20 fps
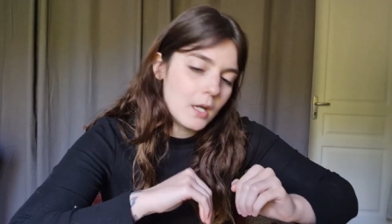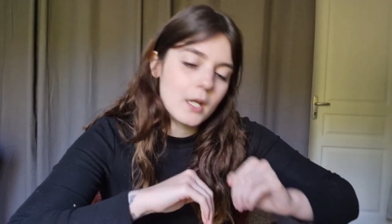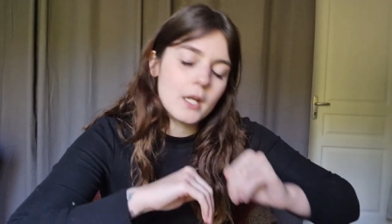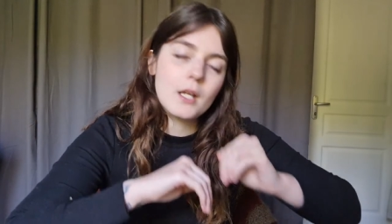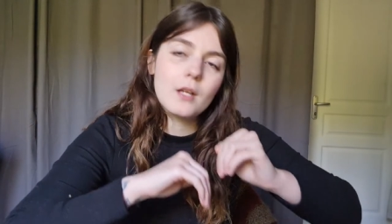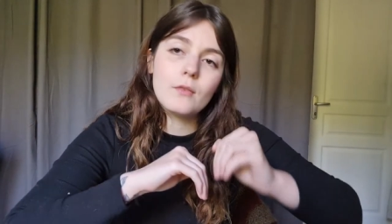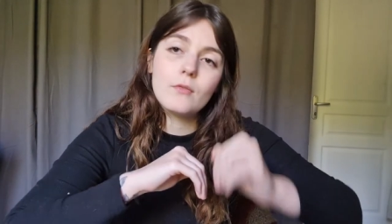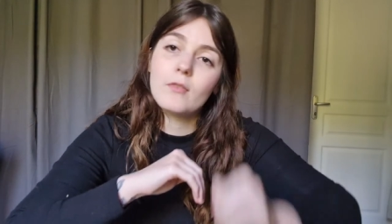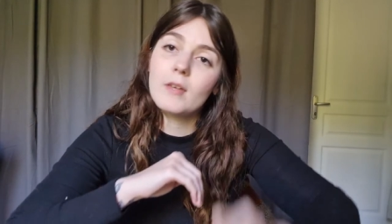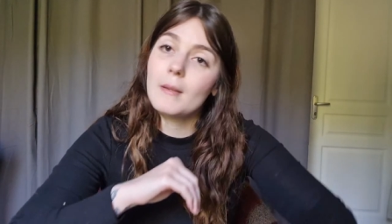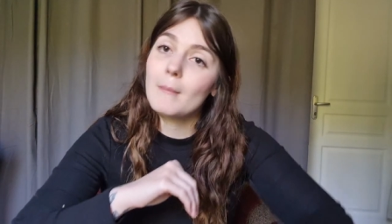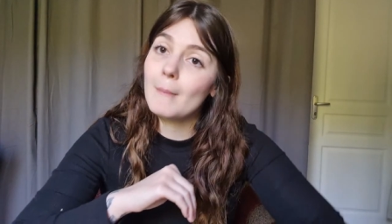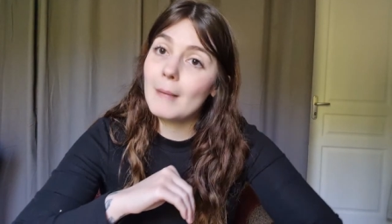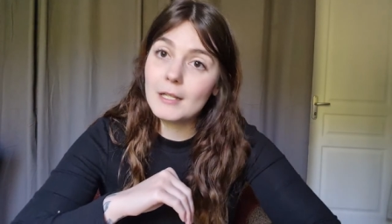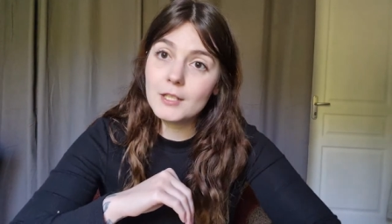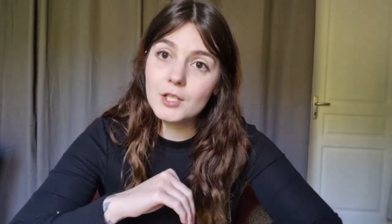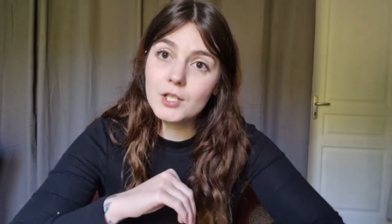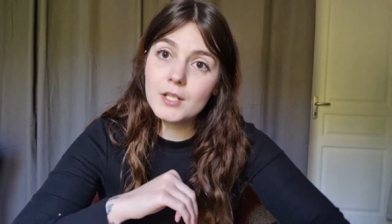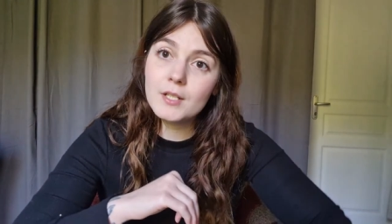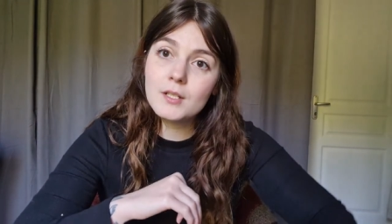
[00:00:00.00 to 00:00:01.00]
if it
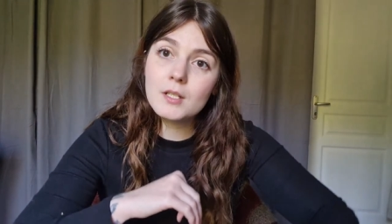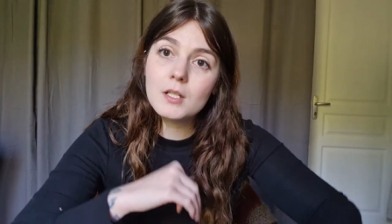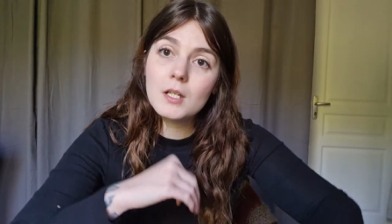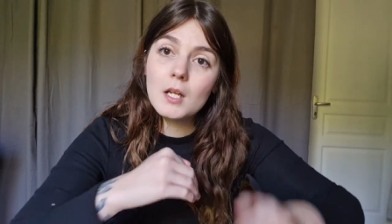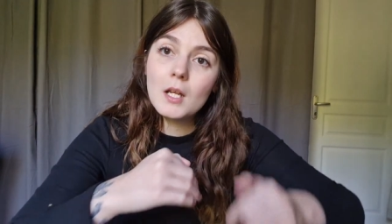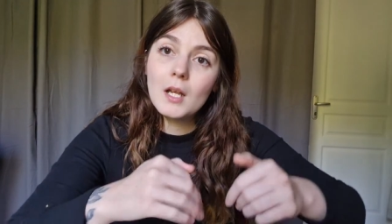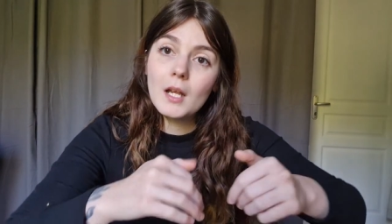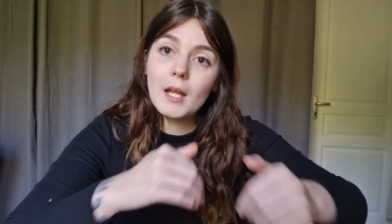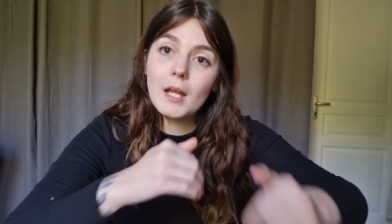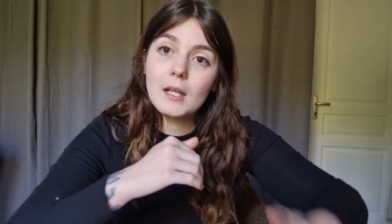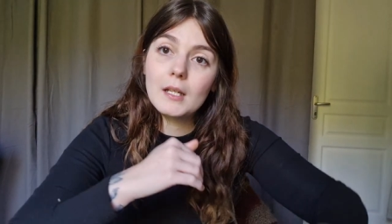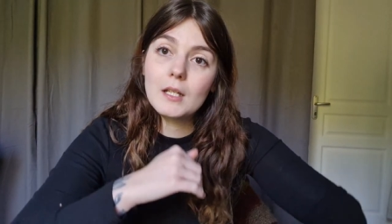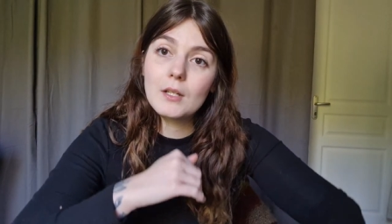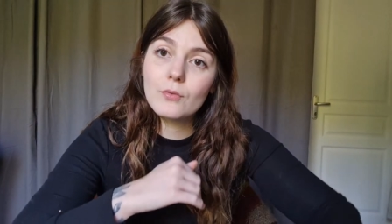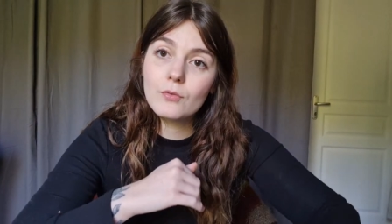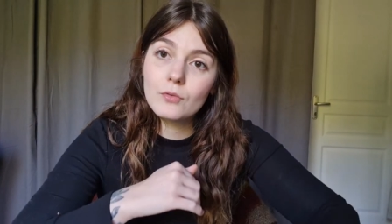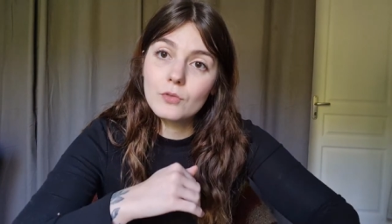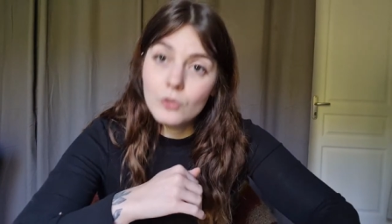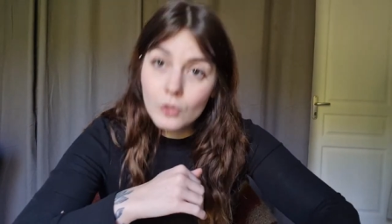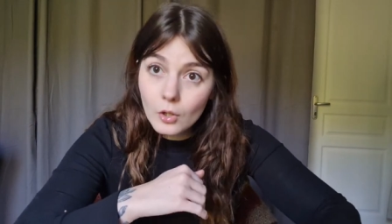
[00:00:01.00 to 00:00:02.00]
matches, and
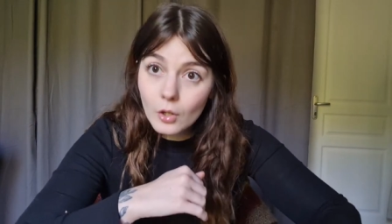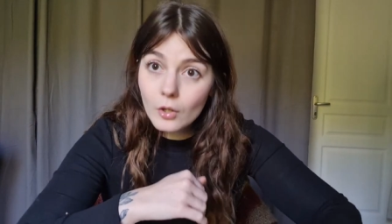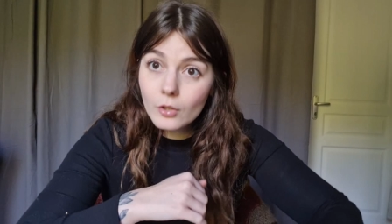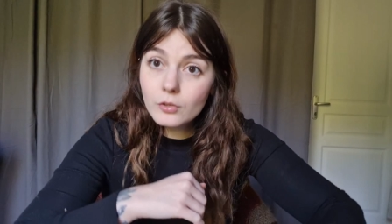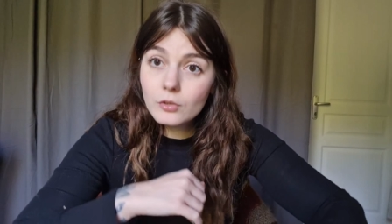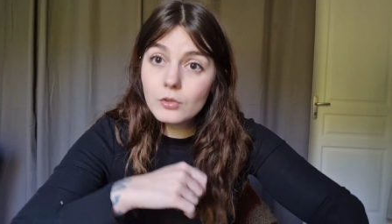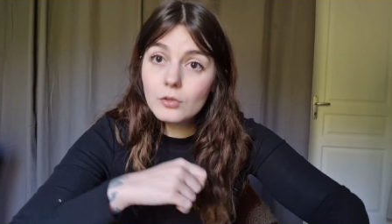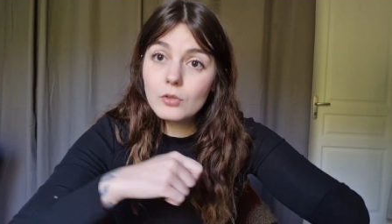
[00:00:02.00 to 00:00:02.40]
if not,